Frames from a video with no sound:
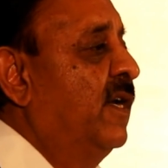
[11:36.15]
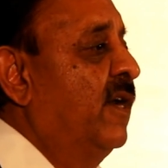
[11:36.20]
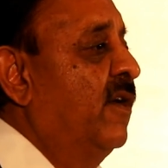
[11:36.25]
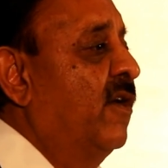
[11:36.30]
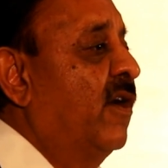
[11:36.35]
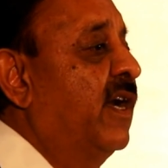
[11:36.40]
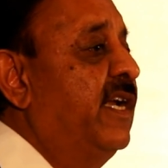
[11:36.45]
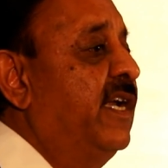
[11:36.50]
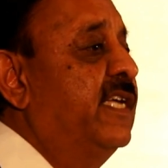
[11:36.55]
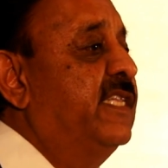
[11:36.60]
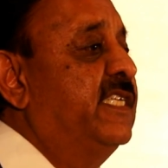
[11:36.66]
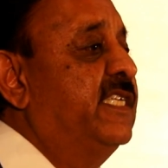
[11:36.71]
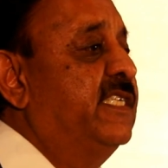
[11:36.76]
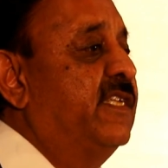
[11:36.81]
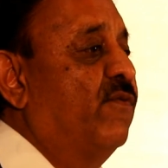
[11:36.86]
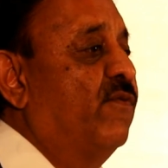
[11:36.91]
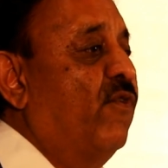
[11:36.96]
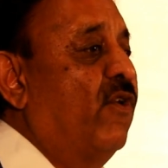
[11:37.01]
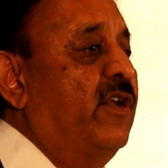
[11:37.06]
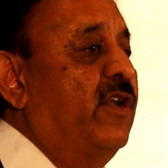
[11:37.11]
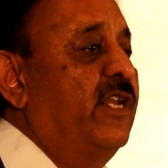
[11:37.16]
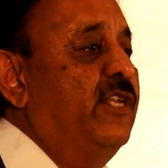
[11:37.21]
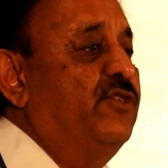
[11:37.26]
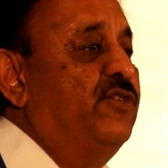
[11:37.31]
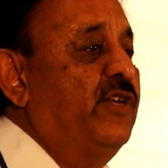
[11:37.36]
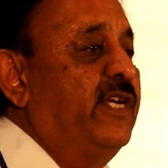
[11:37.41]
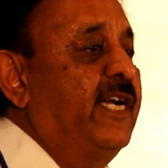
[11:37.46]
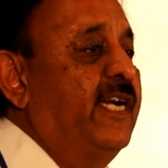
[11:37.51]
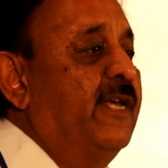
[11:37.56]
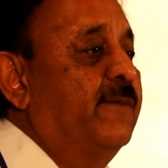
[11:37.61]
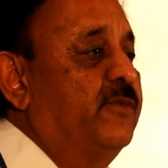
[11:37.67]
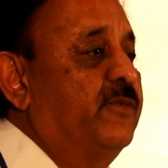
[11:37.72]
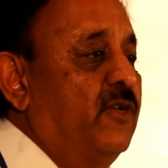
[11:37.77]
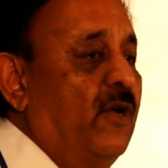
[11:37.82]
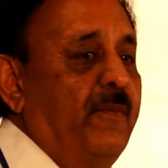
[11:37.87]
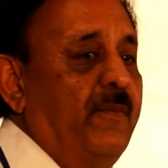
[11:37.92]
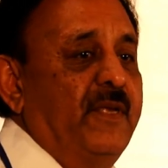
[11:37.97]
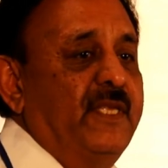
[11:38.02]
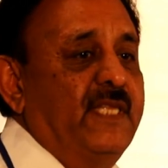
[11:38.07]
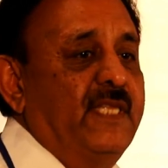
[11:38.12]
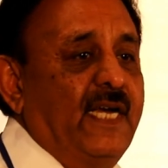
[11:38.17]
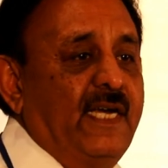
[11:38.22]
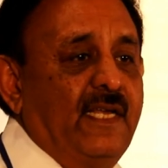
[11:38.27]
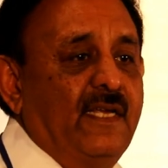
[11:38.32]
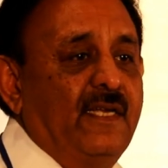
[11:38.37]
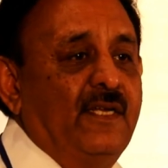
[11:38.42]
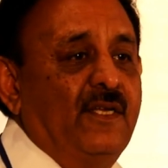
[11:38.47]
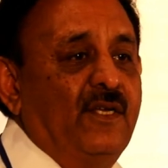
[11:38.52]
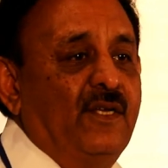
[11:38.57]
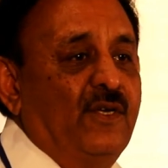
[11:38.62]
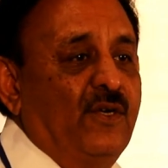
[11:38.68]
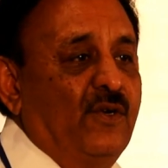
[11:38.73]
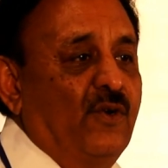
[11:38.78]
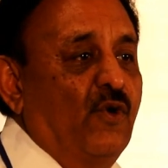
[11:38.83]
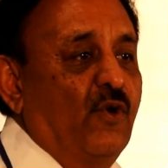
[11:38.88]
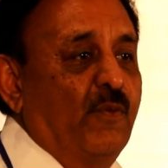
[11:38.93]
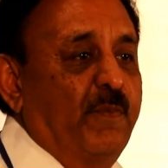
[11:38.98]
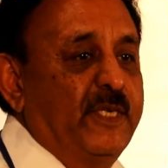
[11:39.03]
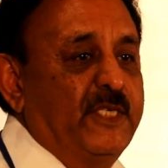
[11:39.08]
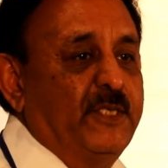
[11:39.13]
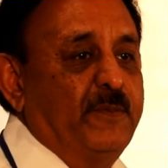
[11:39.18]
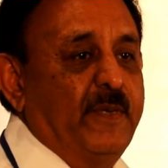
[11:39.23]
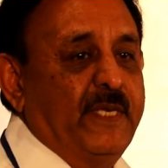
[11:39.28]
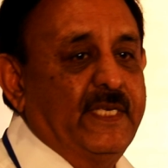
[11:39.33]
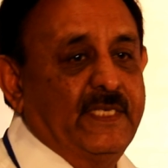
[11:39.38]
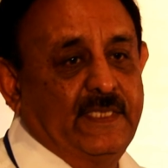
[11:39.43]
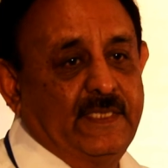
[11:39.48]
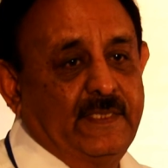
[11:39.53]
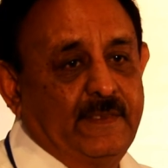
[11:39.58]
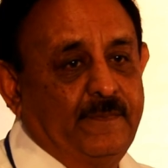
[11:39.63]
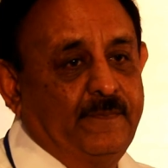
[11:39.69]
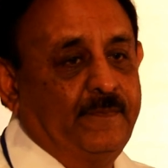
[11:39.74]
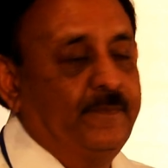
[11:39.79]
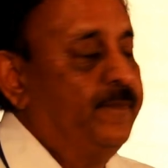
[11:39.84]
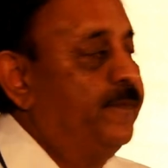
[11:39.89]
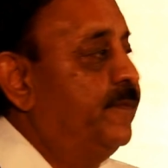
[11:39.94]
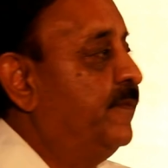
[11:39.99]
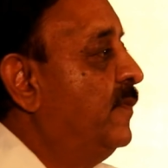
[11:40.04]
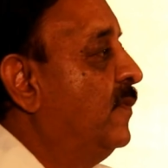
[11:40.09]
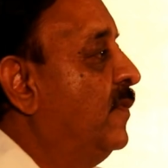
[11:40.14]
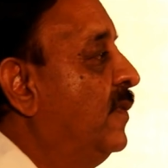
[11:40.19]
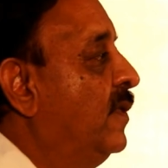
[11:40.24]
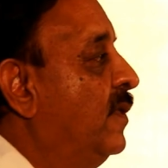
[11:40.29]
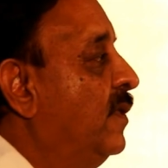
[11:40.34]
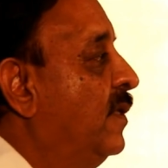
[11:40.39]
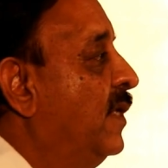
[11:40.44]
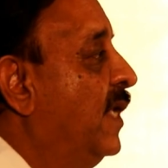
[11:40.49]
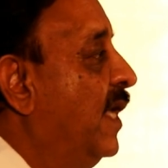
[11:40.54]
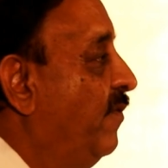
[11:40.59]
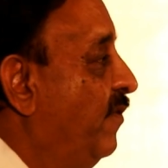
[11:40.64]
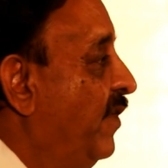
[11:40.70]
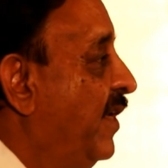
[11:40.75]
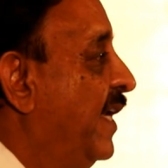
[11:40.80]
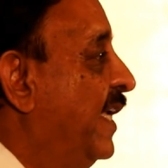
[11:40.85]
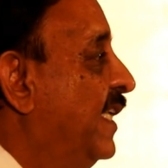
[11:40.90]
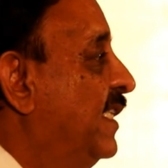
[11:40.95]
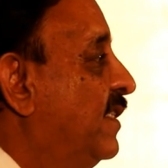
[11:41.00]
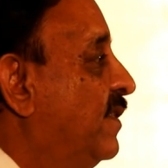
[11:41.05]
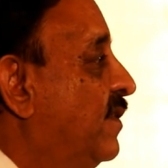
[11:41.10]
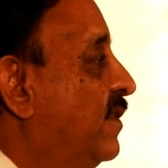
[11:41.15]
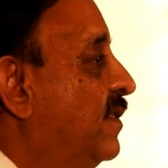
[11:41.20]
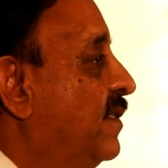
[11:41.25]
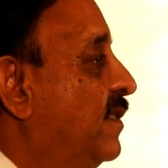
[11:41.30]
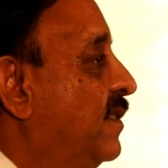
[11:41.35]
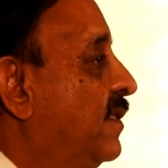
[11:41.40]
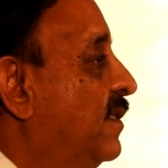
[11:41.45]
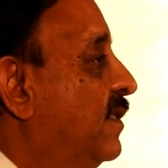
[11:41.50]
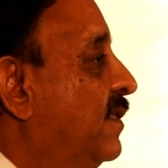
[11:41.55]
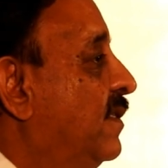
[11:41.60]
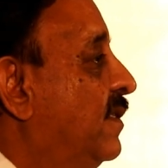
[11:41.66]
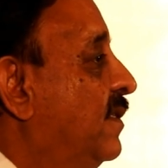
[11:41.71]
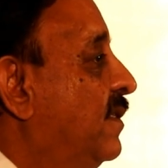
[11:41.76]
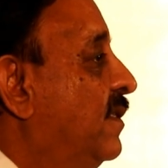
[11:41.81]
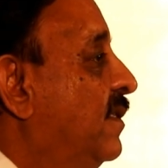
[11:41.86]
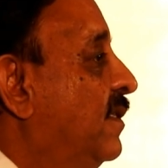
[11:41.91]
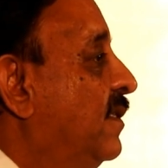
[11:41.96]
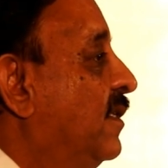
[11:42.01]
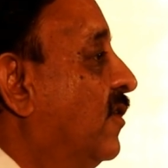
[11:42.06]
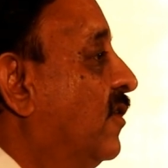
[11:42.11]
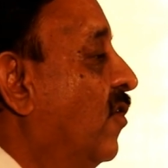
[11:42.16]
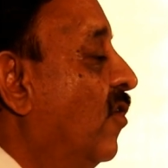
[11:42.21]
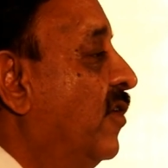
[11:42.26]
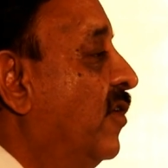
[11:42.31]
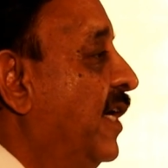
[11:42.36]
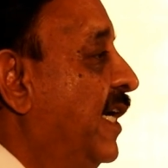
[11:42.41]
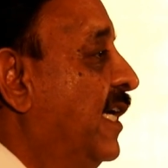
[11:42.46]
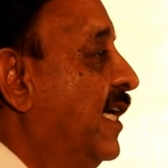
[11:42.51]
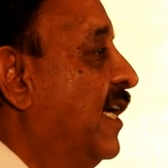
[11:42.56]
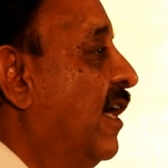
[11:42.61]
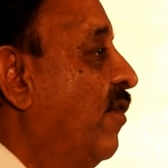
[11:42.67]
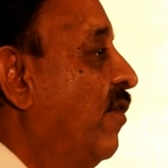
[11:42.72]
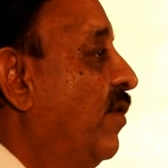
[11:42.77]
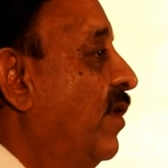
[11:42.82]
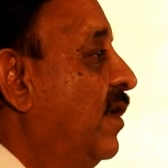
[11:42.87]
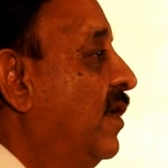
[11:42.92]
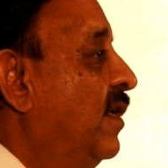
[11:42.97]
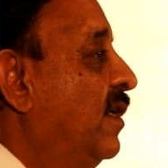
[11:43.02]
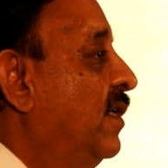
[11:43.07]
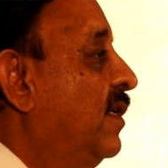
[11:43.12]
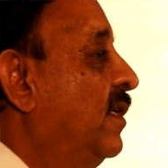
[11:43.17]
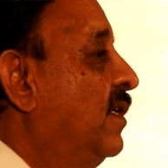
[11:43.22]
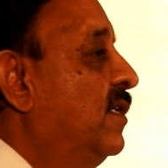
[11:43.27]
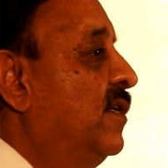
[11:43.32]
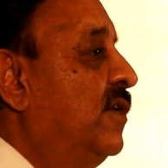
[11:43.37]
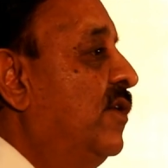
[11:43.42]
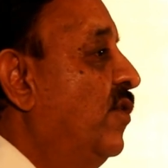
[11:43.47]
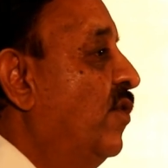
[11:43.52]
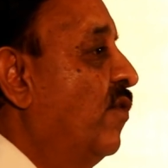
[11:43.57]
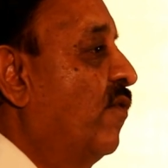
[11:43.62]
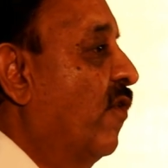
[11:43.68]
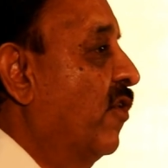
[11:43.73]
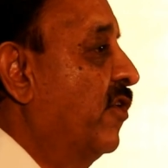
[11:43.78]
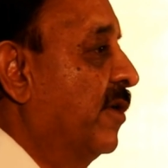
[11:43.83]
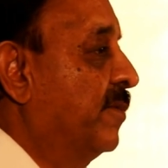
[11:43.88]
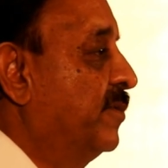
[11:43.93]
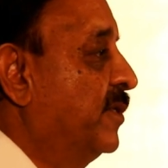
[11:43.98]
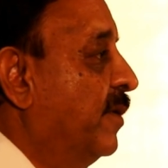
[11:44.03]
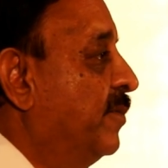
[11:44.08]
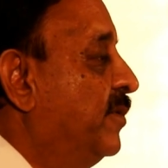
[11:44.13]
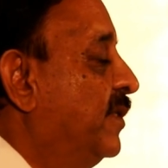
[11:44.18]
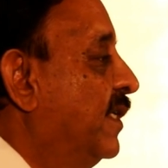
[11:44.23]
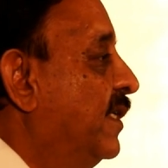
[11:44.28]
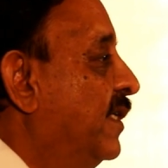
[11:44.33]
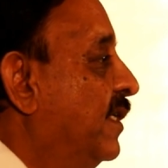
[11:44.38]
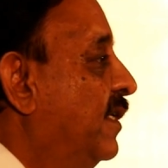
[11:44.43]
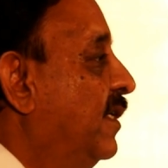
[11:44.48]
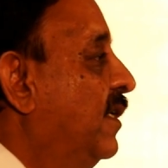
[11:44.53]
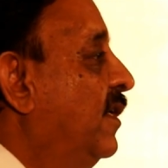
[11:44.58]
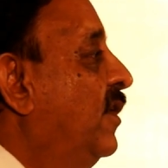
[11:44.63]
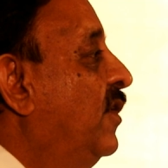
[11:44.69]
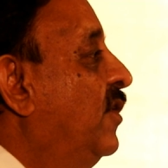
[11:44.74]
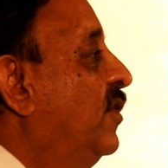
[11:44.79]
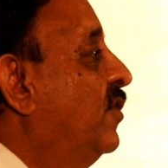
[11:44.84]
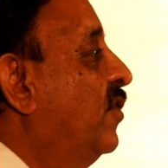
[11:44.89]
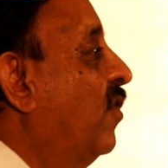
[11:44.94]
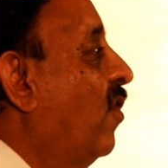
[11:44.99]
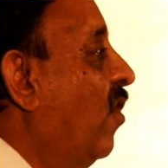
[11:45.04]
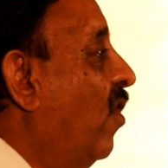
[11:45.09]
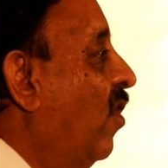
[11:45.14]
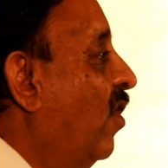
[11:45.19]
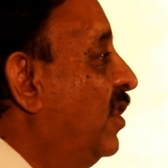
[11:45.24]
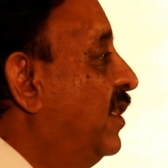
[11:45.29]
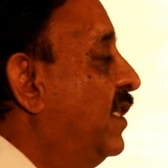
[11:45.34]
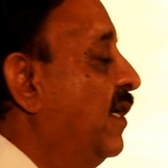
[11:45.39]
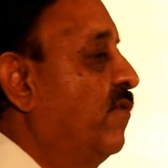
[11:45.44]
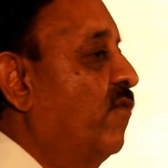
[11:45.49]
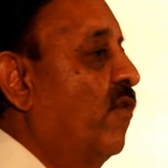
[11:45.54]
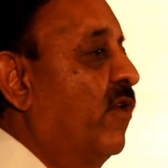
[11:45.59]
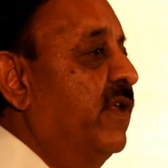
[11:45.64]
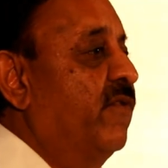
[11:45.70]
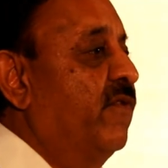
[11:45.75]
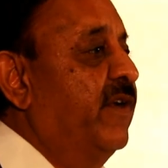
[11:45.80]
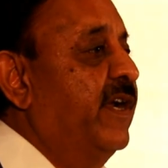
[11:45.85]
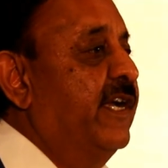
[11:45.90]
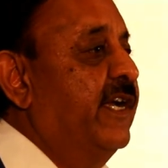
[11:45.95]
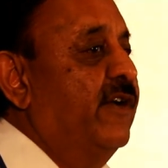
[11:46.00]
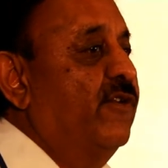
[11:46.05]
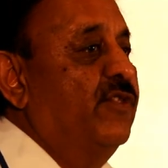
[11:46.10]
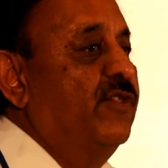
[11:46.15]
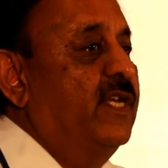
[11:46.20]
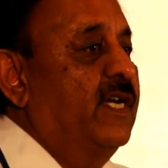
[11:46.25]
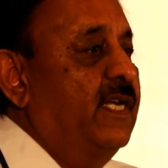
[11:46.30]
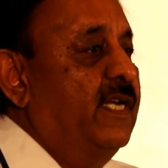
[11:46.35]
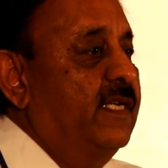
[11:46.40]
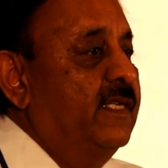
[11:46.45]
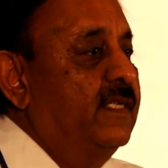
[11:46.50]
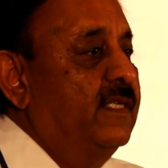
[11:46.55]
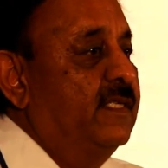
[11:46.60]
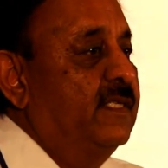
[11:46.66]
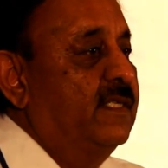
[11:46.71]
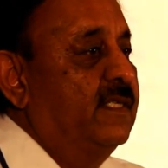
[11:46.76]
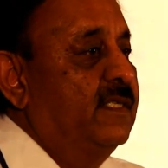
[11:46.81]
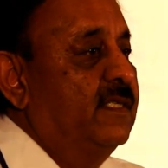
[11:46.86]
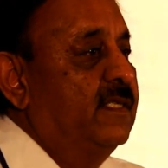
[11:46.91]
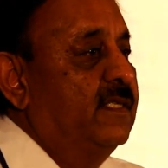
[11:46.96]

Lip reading: Now earlier, this water used to get absorbed in that open space. Heavy rains, the concrete ground, no water absorption. All that water went into the